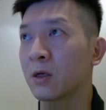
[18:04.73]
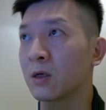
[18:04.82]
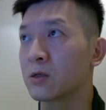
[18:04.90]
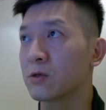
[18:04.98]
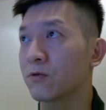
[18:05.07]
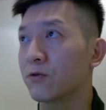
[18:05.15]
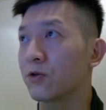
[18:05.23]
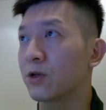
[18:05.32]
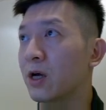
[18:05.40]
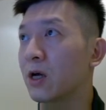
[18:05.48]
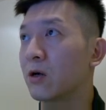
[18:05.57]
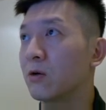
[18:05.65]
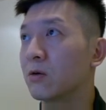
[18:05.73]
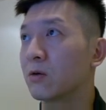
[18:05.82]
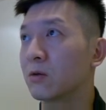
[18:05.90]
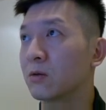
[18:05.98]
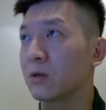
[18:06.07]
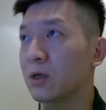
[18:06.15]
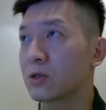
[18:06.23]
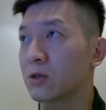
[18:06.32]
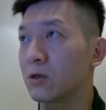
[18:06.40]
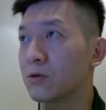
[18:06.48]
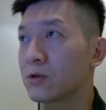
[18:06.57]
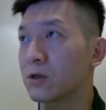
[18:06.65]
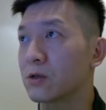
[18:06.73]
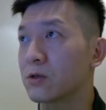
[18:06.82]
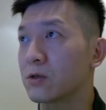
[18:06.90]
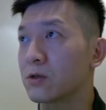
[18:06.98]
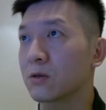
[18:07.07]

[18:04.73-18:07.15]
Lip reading: So for now, let's close this.